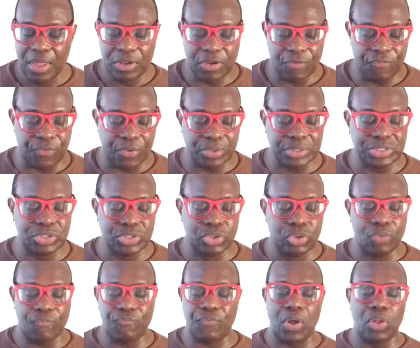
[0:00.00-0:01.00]

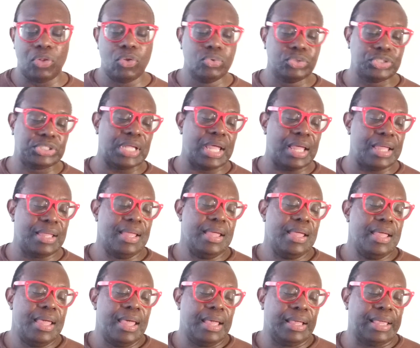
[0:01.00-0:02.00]
Volusia
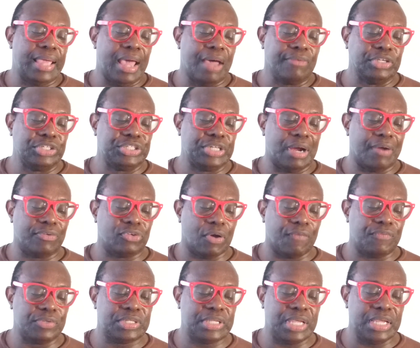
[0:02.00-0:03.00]
County Sheriff's Office.